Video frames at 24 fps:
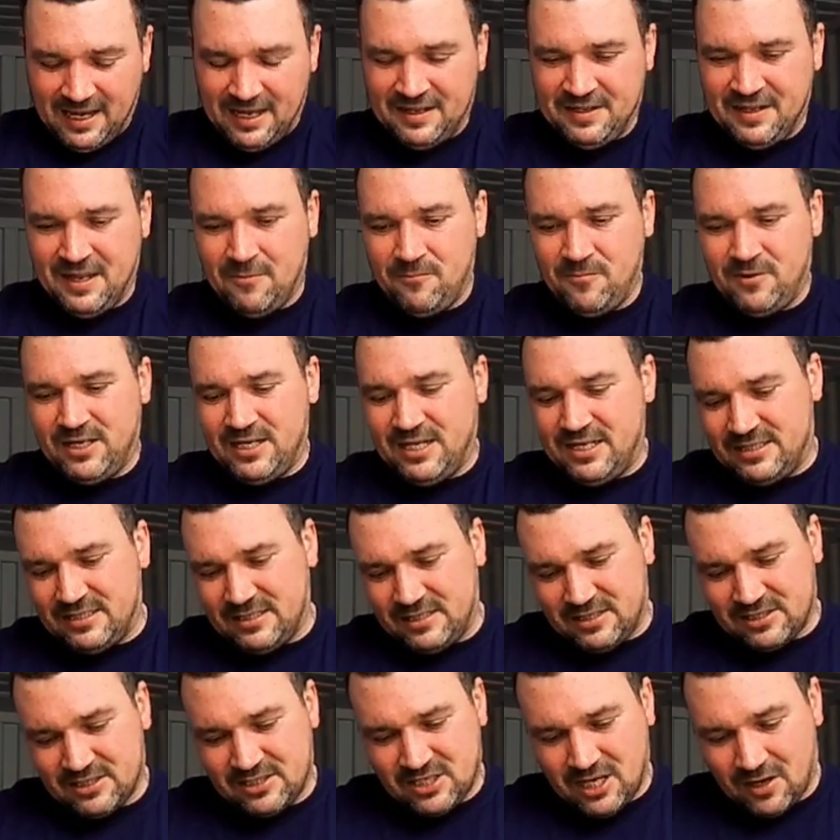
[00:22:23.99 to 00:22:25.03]
And then we
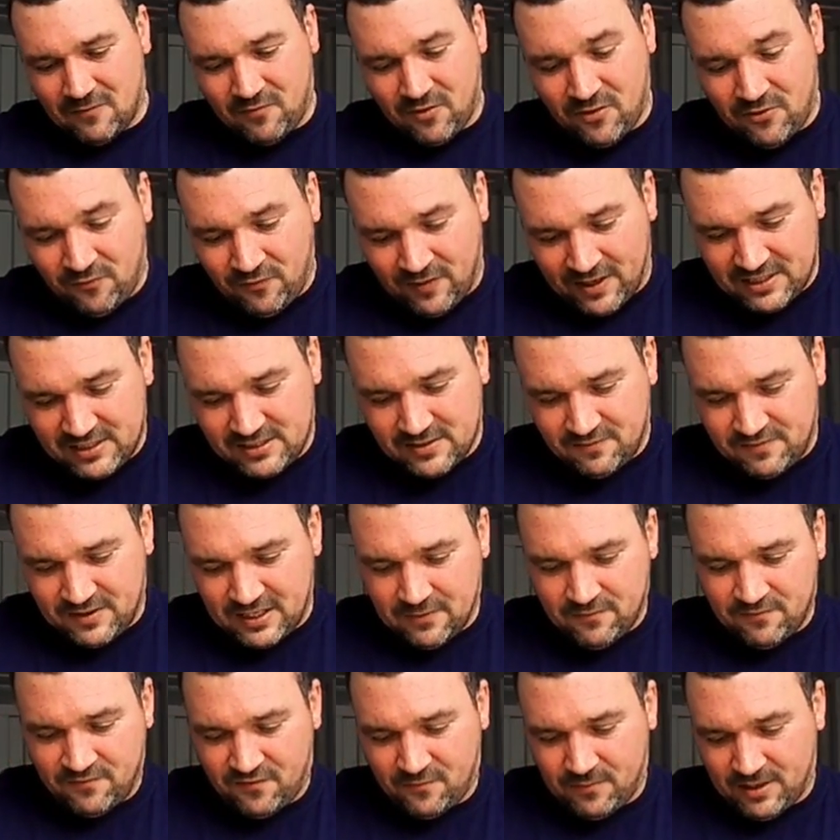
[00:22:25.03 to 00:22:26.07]
need to discover the rest of
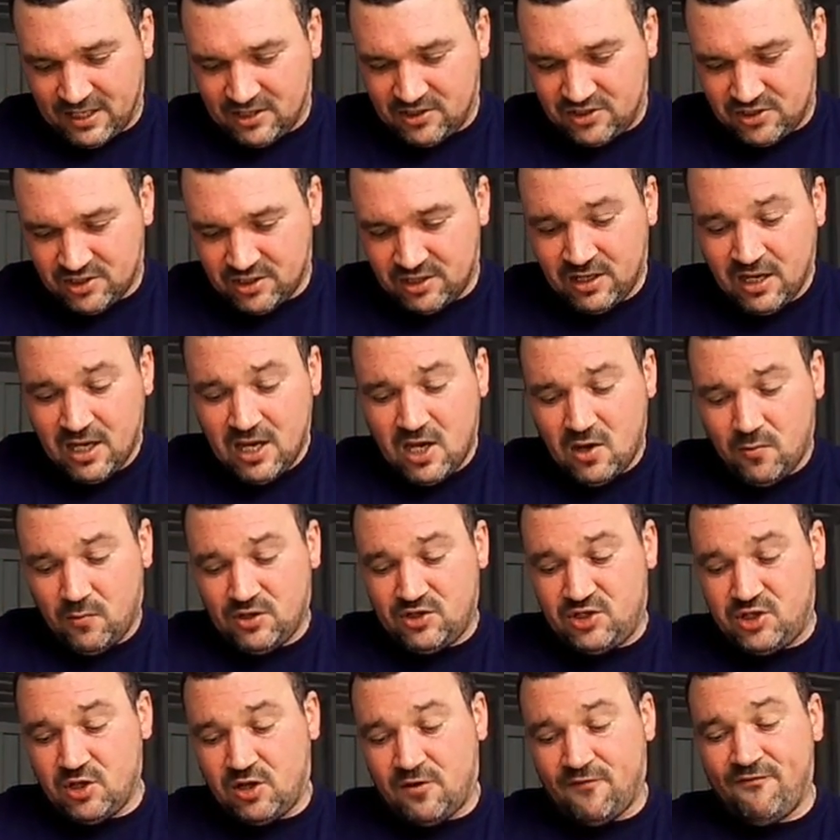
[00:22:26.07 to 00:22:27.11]
the information,
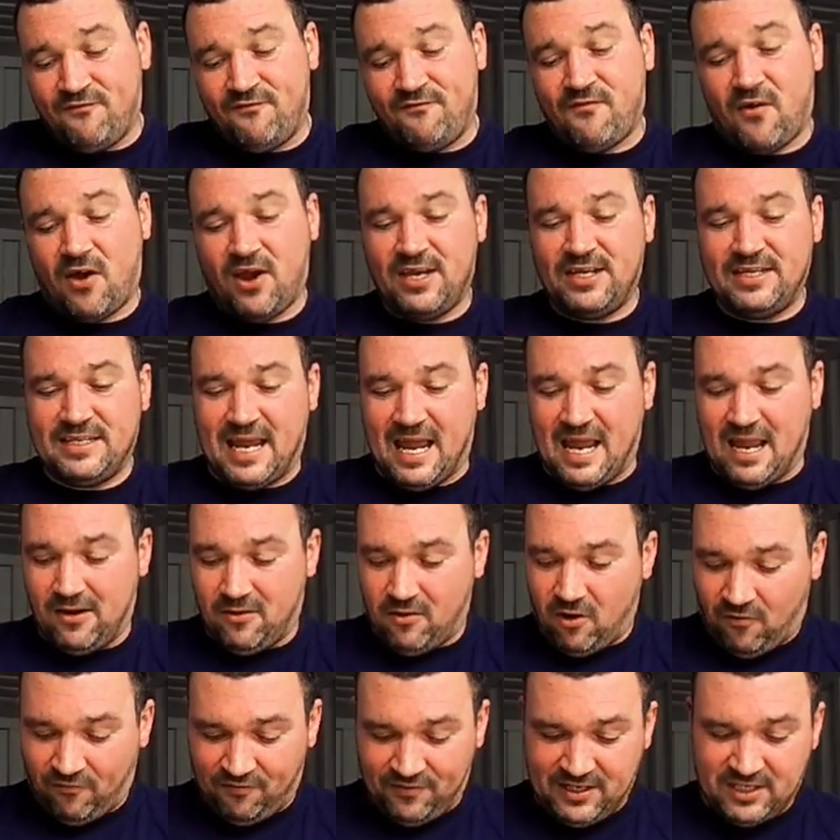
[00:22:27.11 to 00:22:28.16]
which you can find
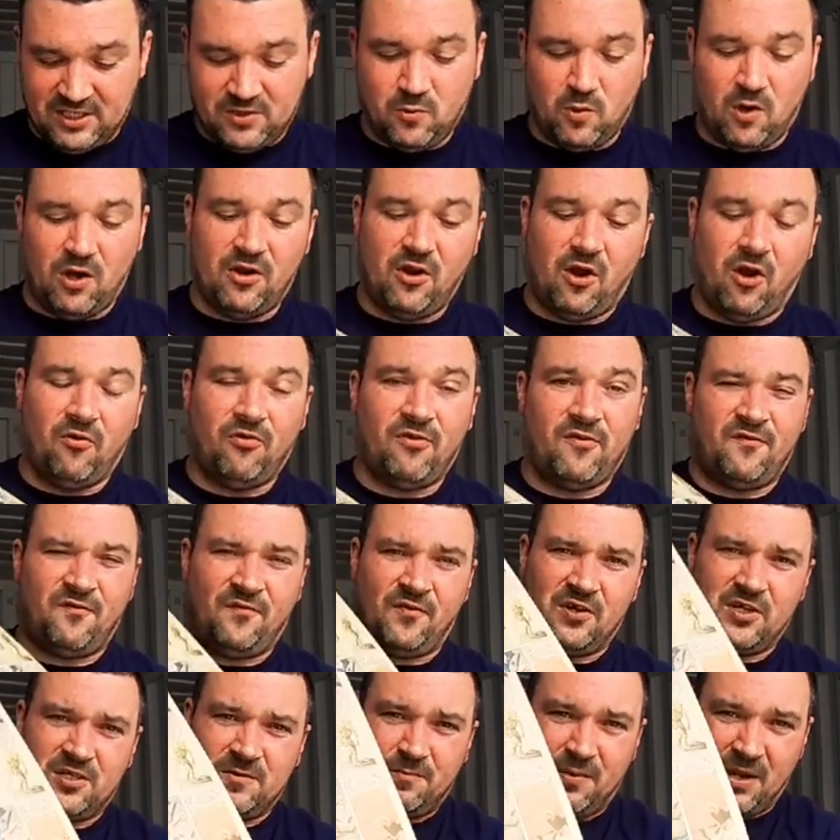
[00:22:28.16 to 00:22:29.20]
out on this one on the
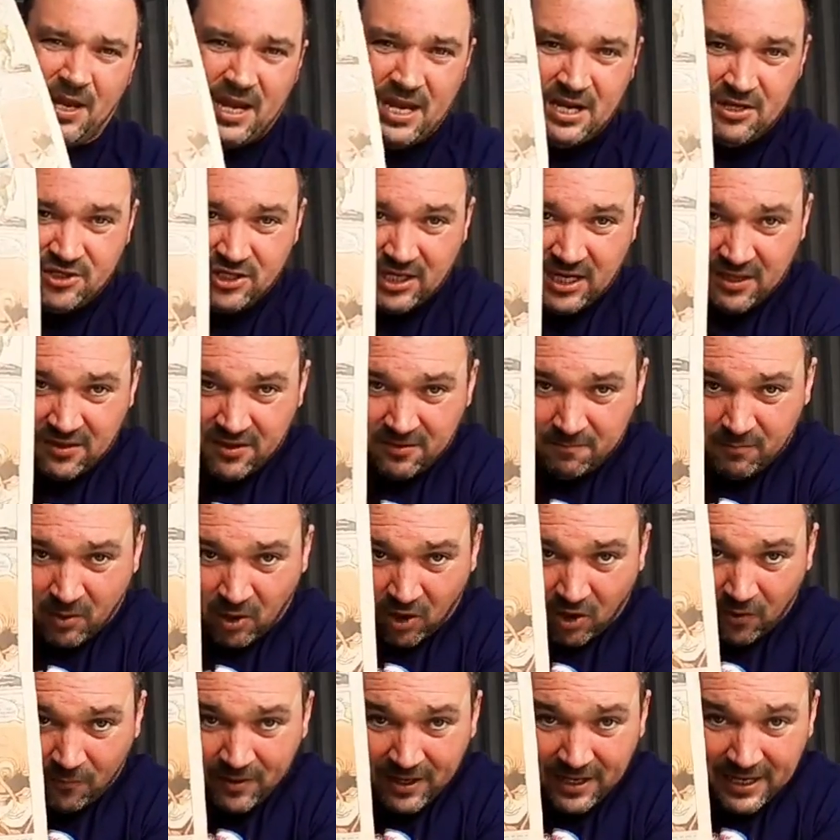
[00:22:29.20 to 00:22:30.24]
first page at the
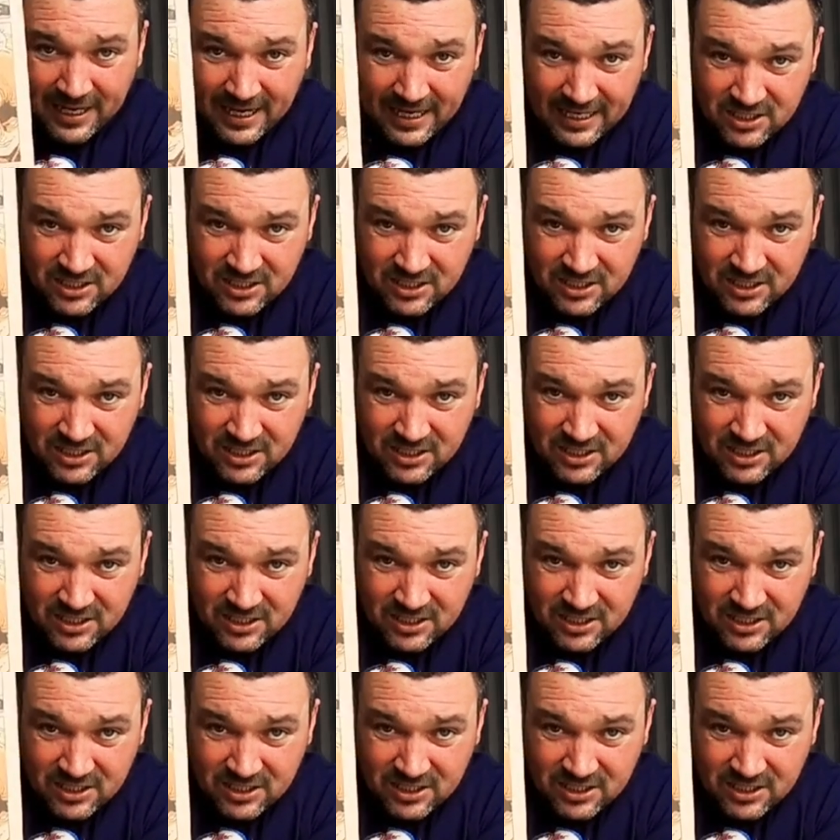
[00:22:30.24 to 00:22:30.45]
bottom.